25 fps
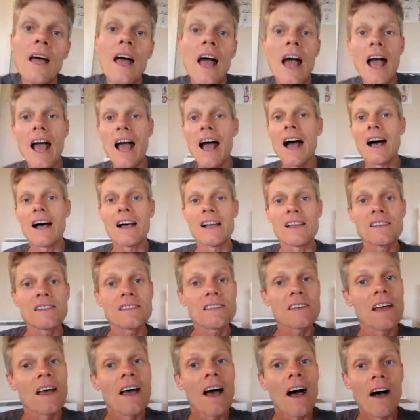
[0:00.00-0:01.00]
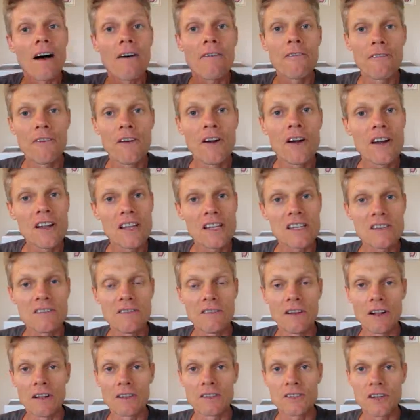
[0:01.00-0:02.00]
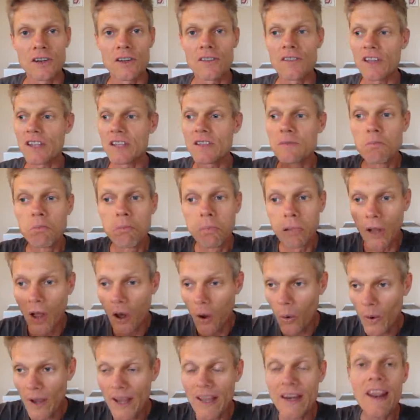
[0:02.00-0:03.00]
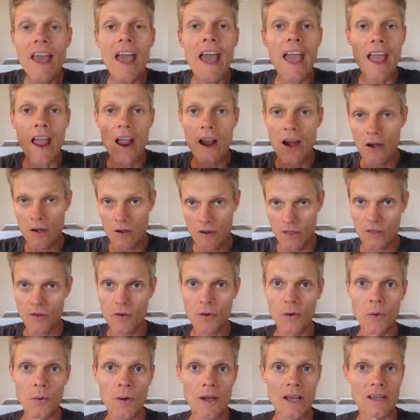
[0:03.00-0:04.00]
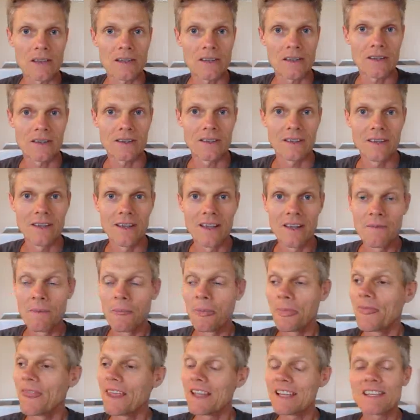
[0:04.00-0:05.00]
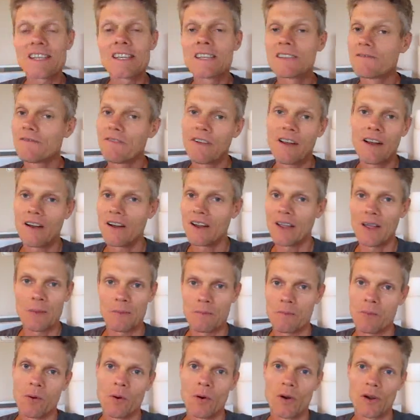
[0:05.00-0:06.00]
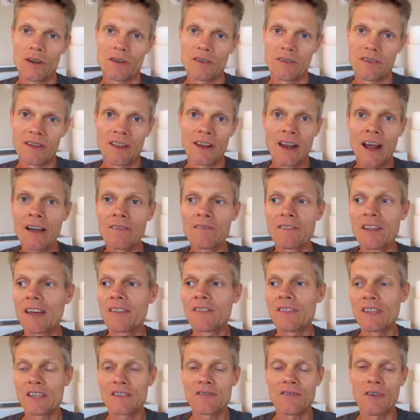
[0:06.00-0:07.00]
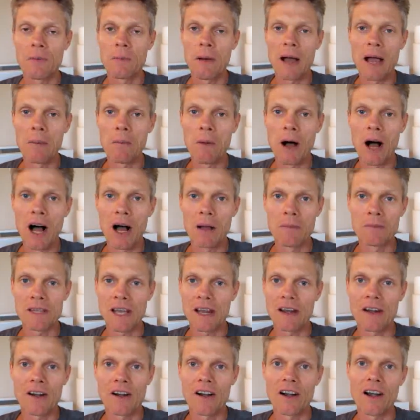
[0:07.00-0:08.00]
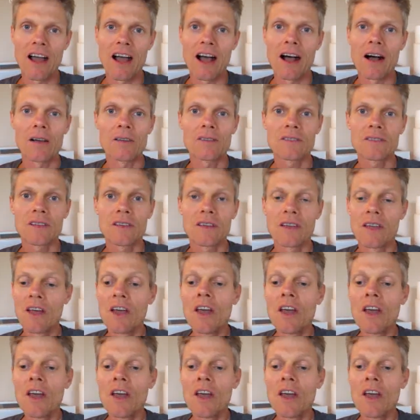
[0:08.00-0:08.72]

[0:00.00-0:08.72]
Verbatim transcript: has a furnace filter that's blowing air through it, this is very important, and I've done this for my mom's at her house.